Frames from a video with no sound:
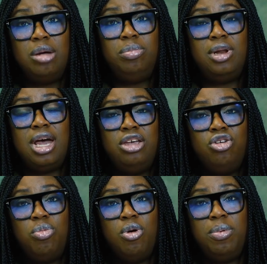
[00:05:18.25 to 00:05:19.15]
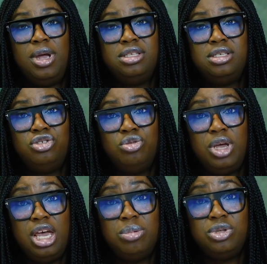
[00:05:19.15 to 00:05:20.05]
Apply your puppet to
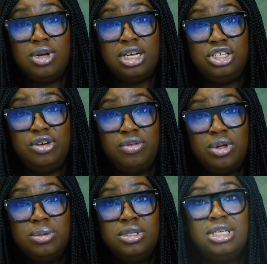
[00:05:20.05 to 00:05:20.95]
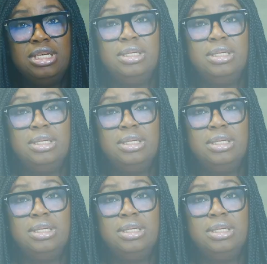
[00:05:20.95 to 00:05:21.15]
be able to achieve those.